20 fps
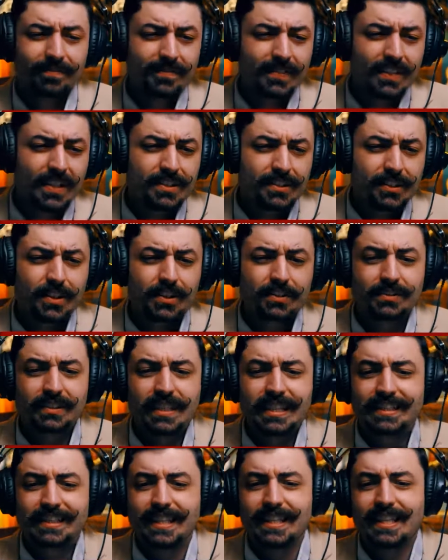so,
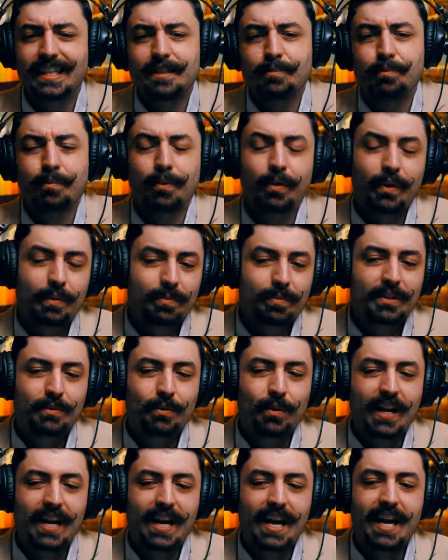like I said, that's pretty much
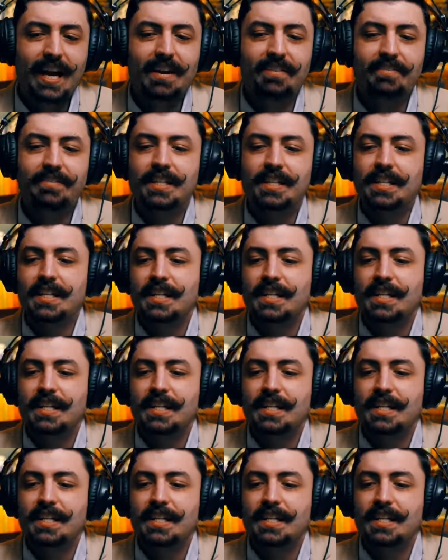what I have.